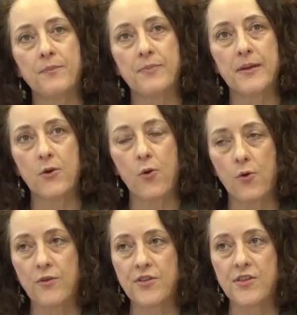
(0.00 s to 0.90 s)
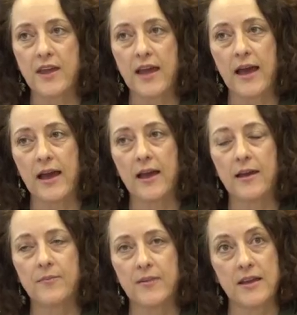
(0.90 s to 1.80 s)
because
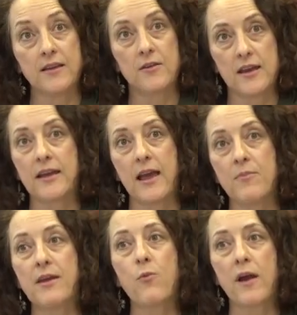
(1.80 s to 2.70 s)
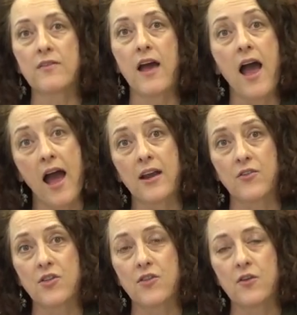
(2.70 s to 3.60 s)
it can be one of the
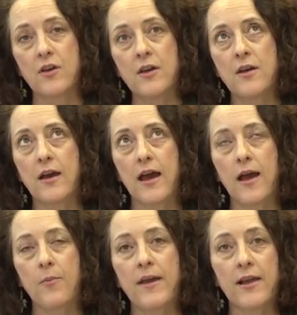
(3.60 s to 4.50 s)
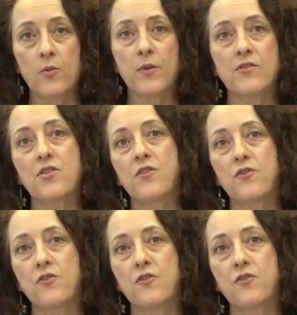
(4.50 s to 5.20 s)
hardest elements